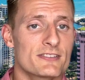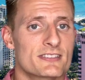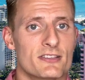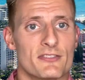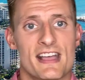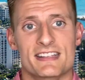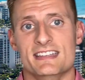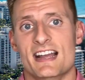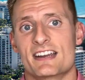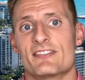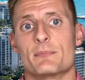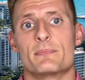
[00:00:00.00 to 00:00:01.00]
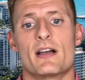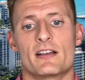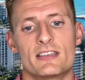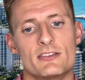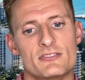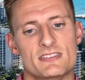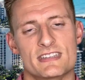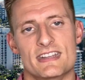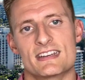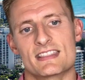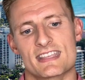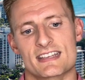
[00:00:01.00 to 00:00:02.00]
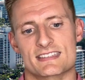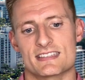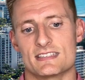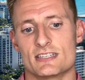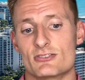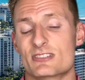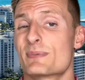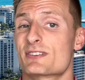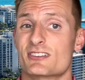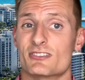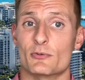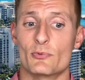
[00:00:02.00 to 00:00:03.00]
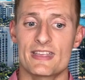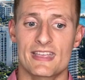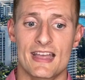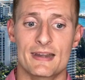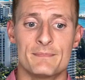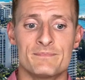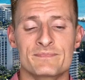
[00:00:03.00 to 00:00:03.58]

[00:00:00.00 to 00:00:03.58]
So that's kind of a huge scene and things to do, especially in the weekend.